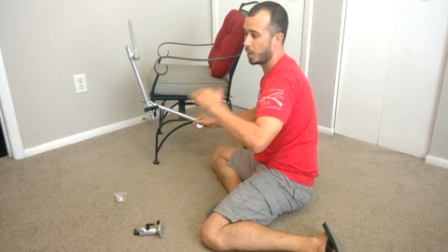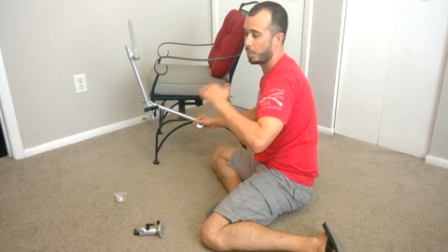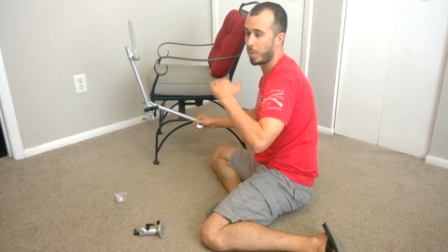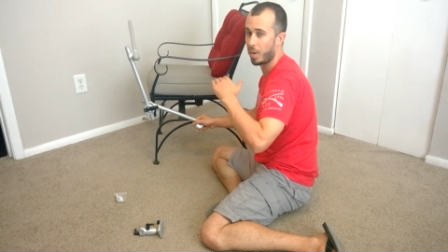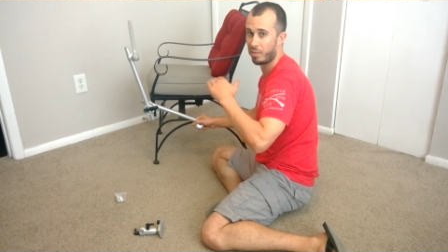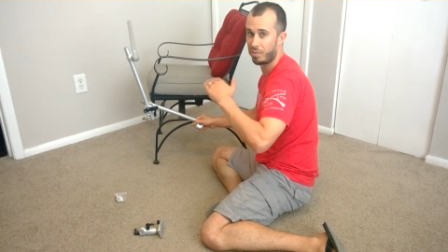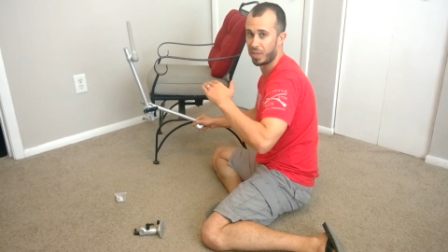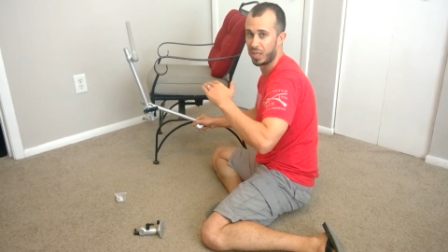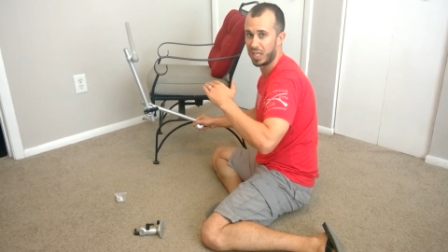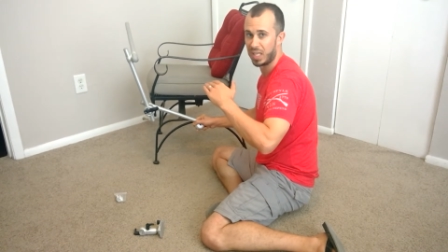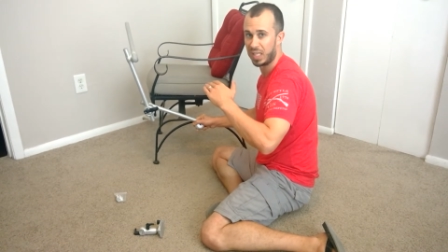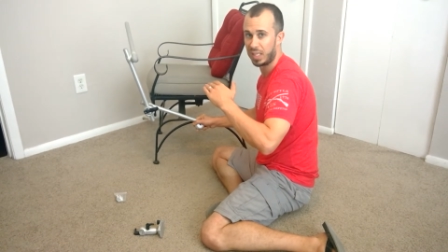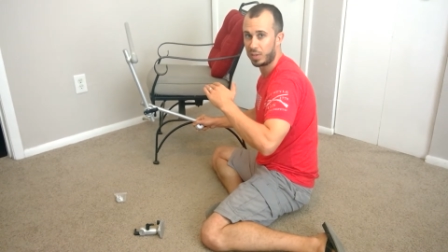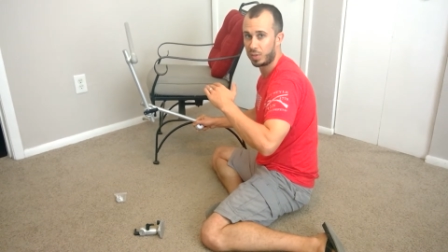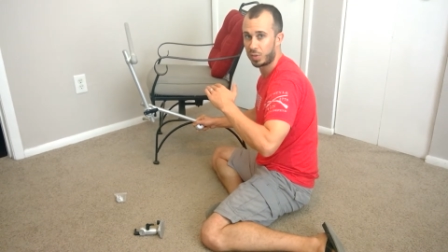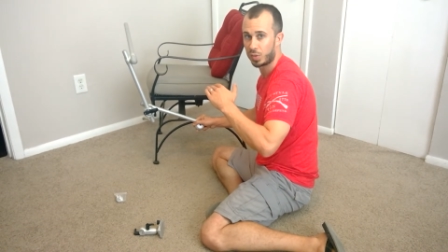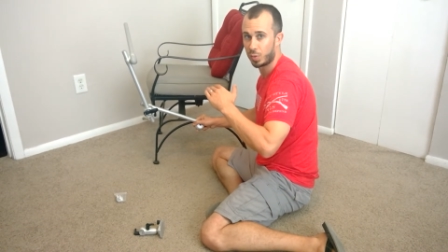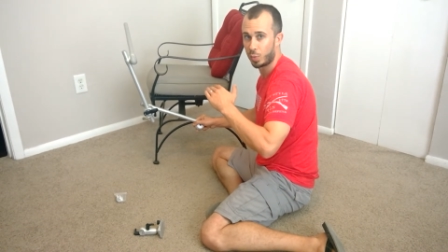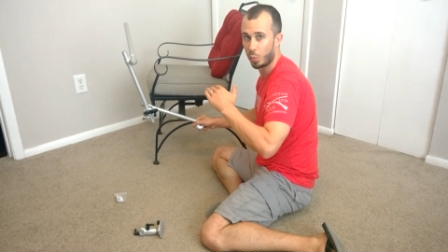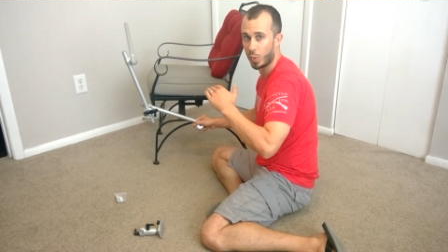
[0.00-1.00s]
above the
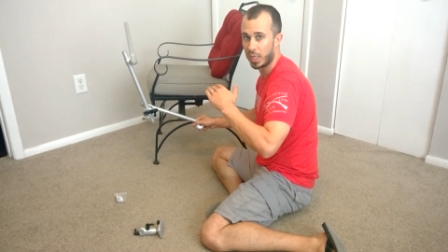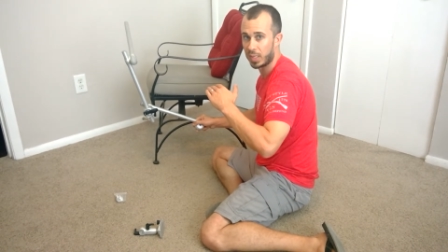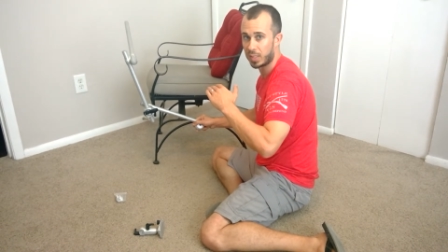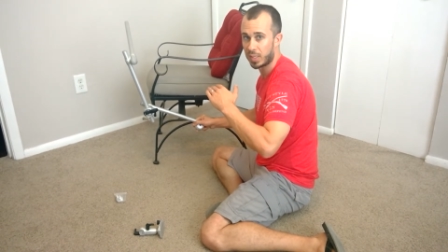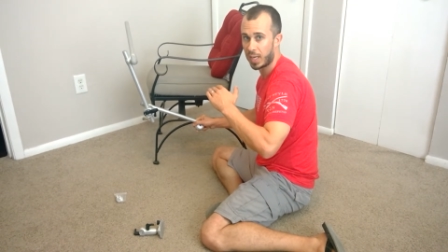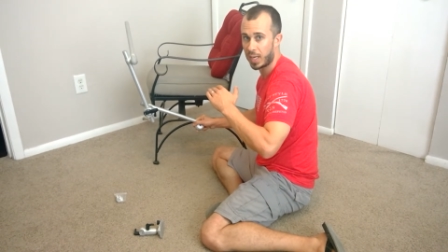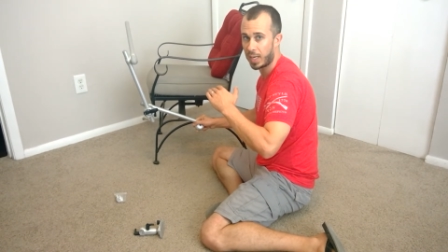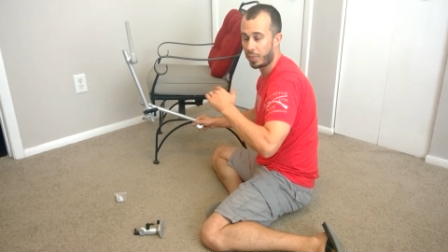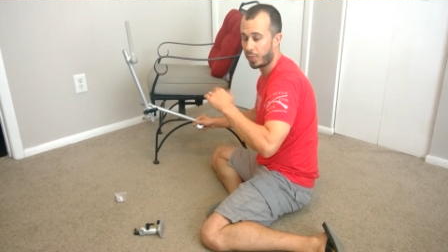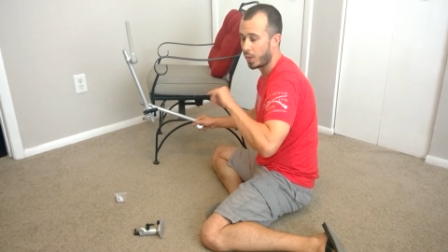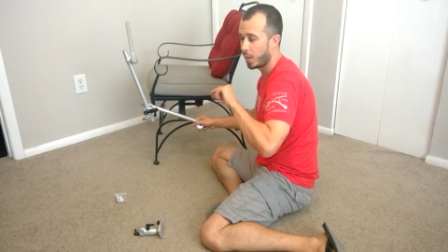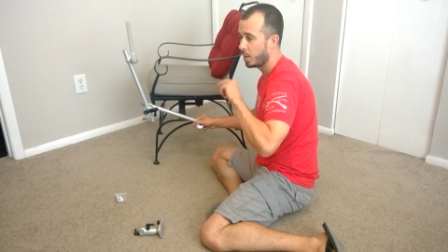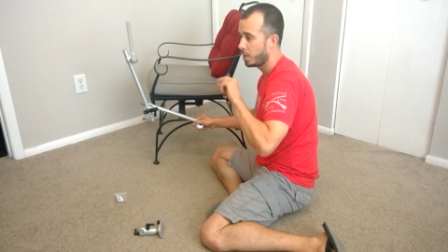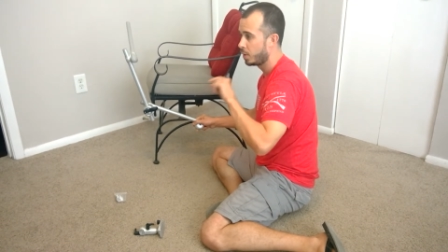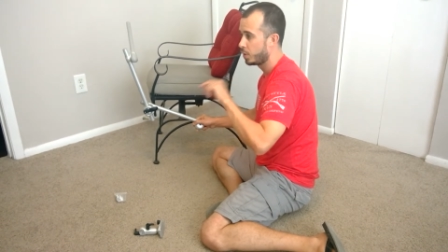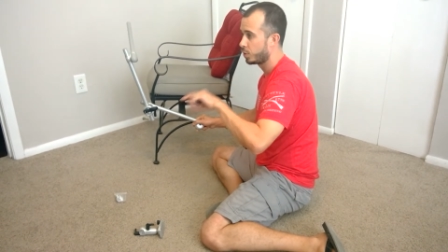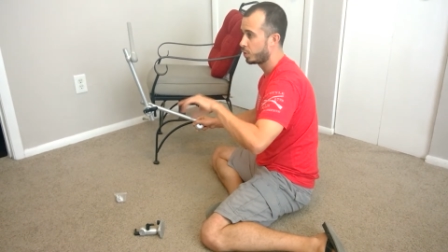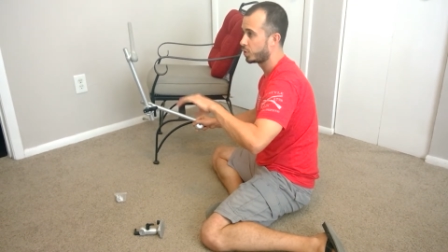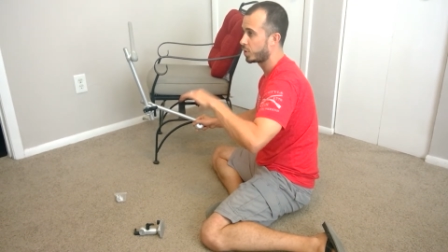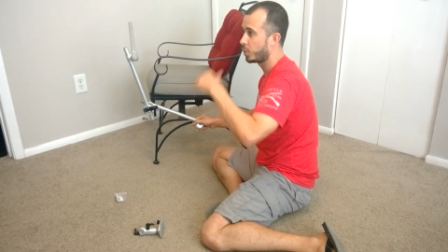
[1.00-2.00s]
knees, waist height,
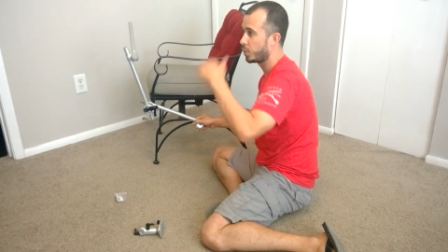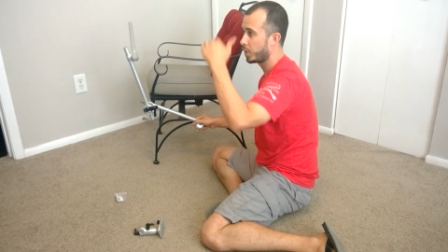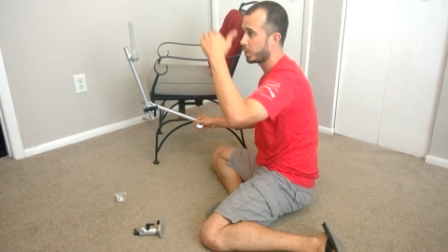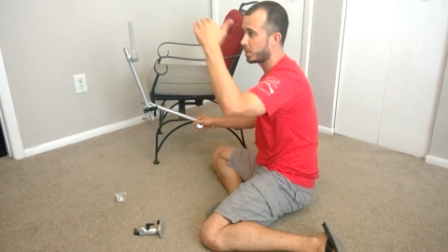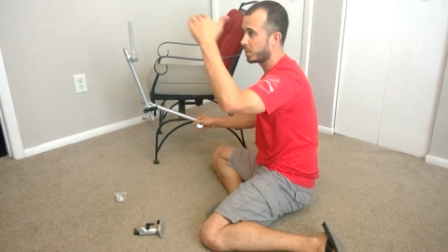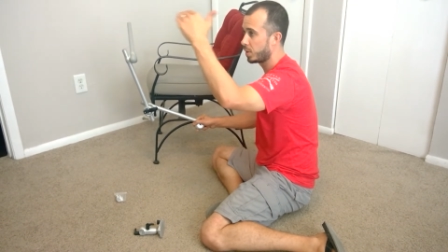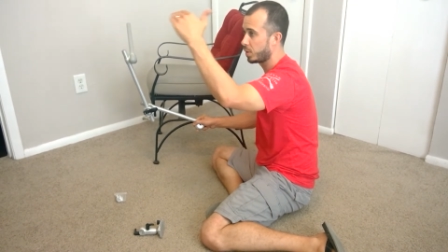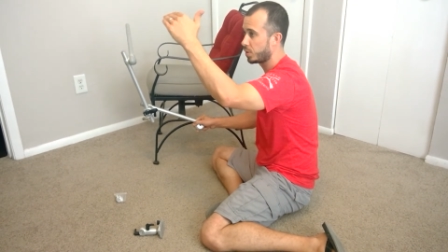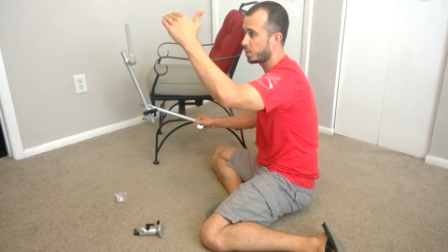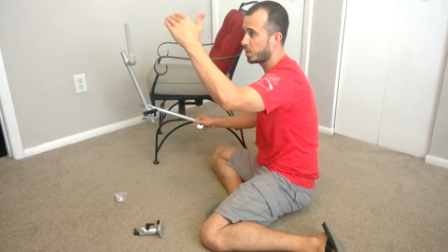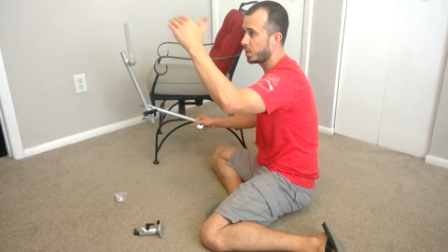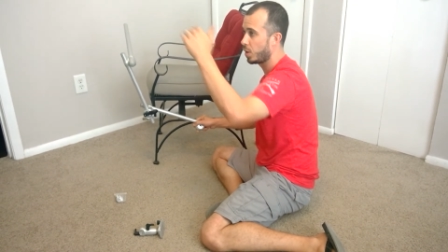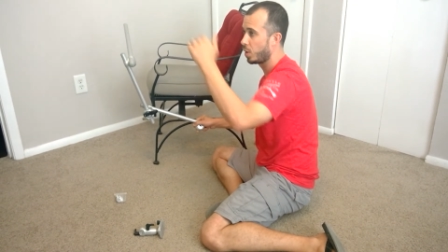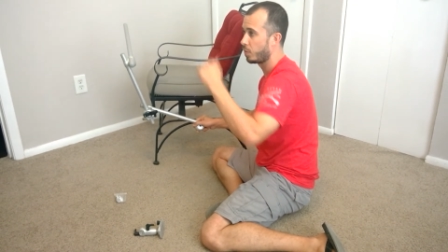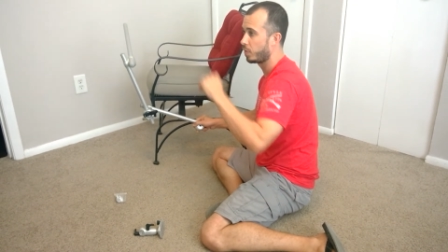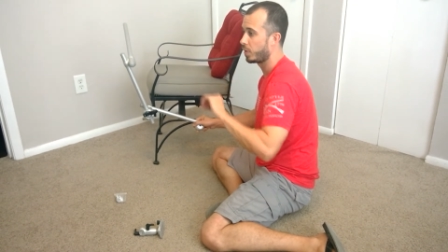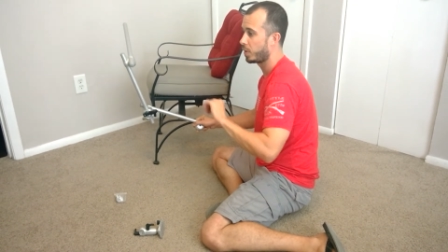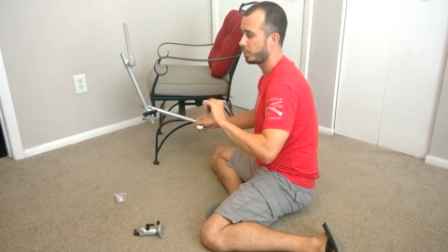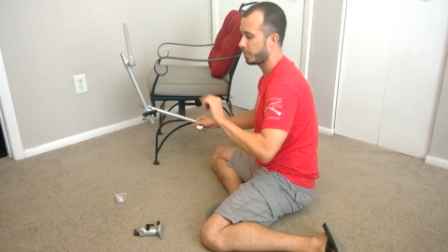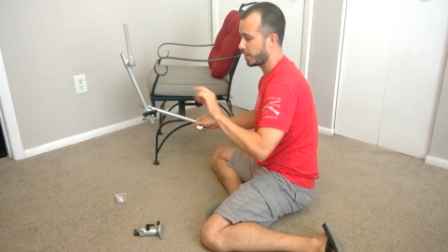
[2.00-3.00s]
so someone can still see
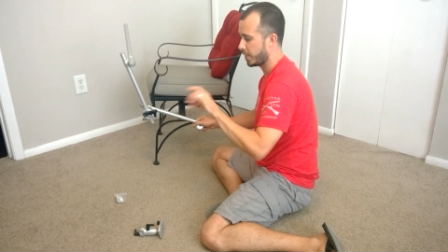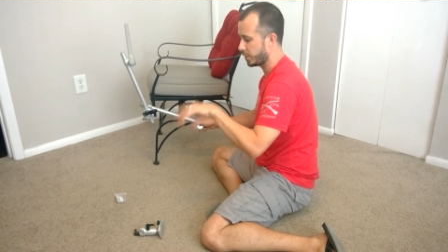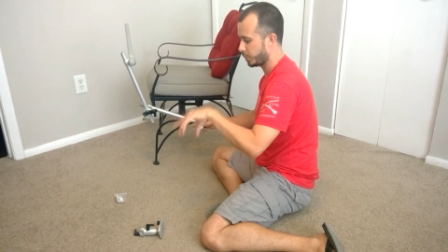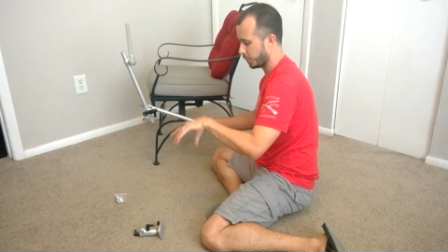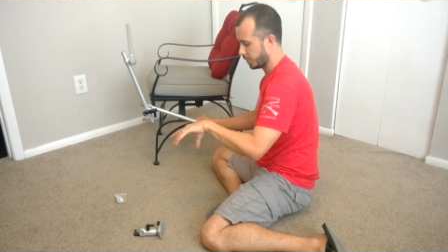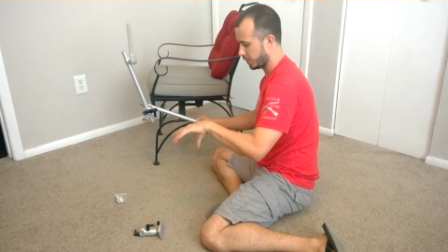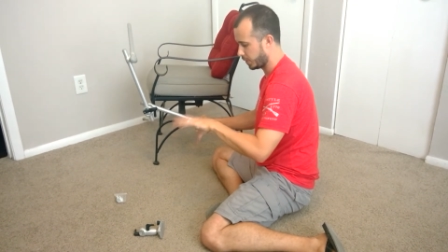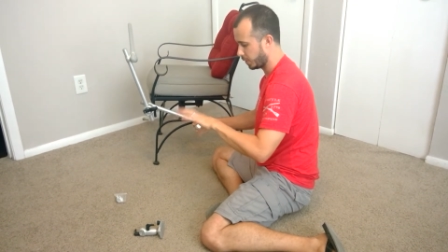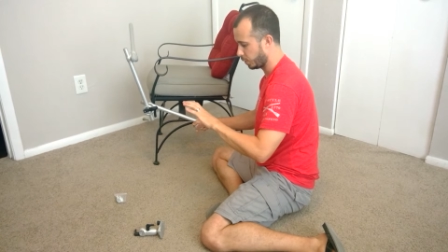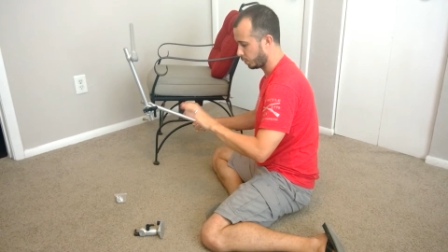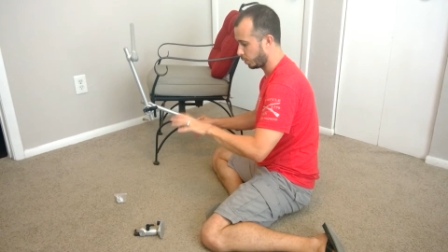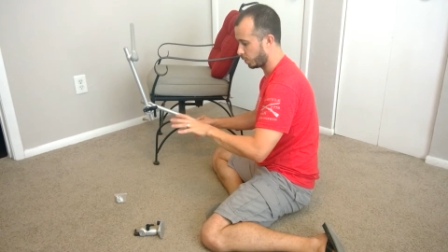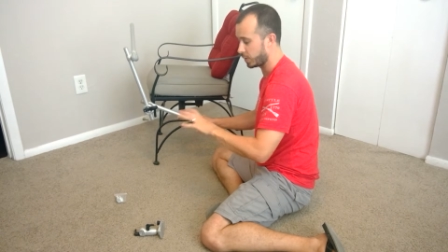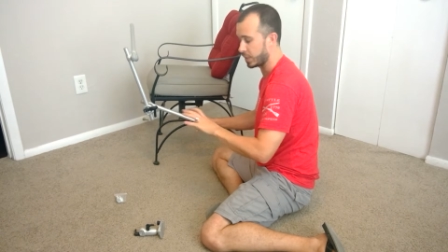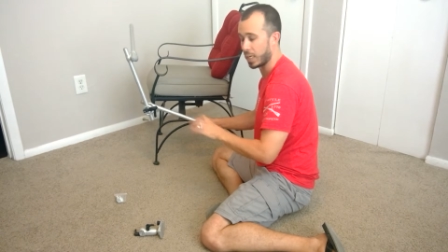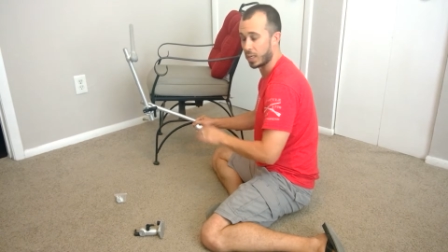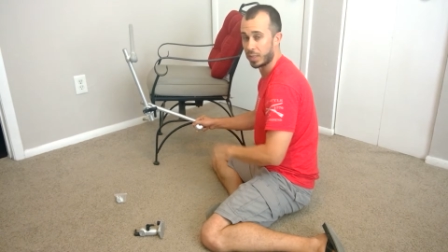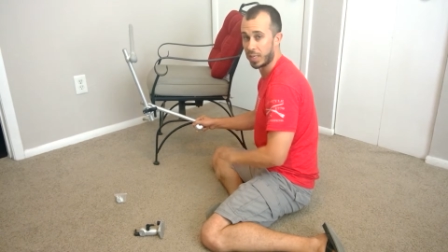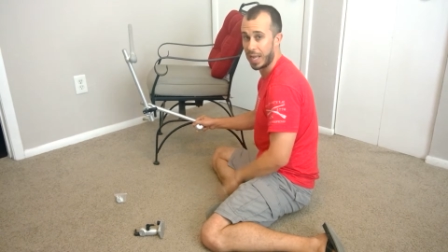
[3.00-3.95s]
over the device but still look down